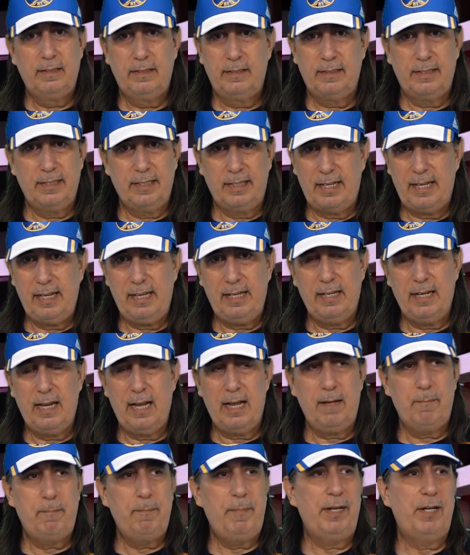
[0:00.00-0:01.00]

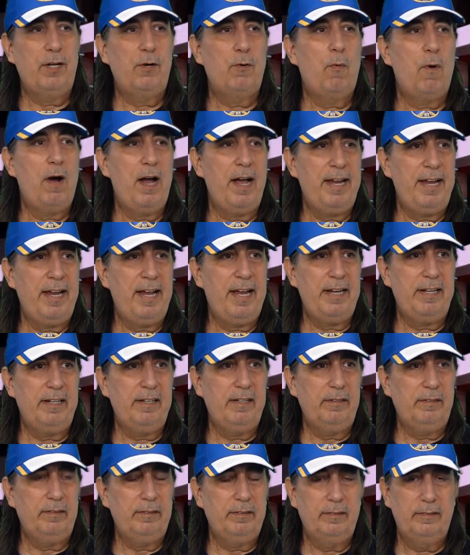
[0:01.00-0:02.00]
Tequila, be quiet.
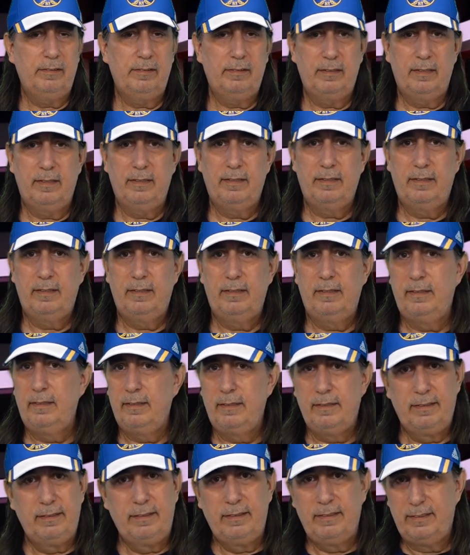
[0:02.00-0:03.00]

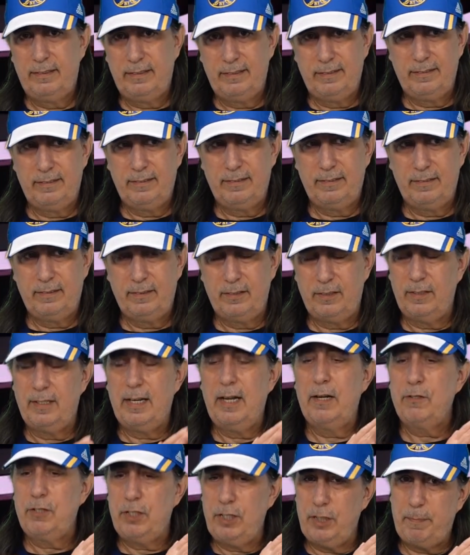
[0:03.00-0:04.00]
Tequila!
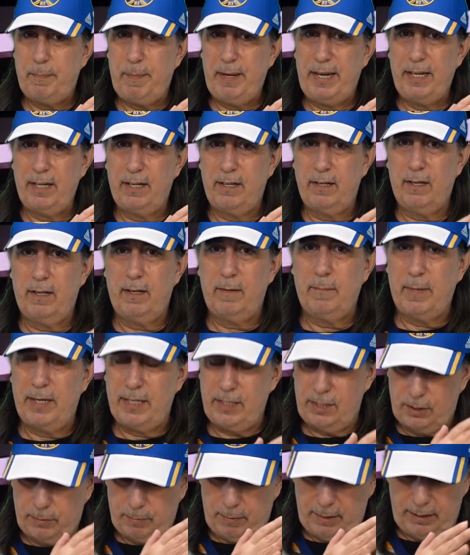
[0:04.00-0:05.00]
Now she's being good, my
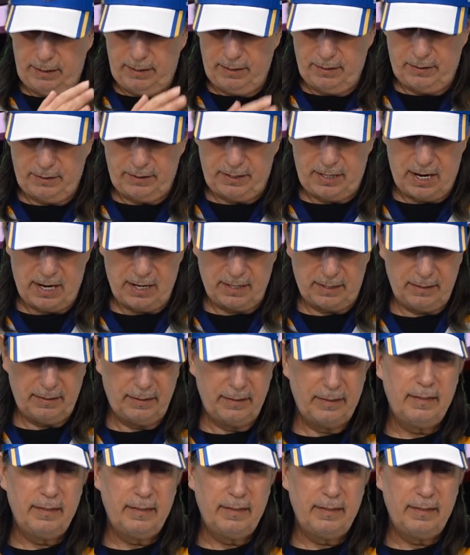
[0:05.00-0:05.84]
sweet little dog.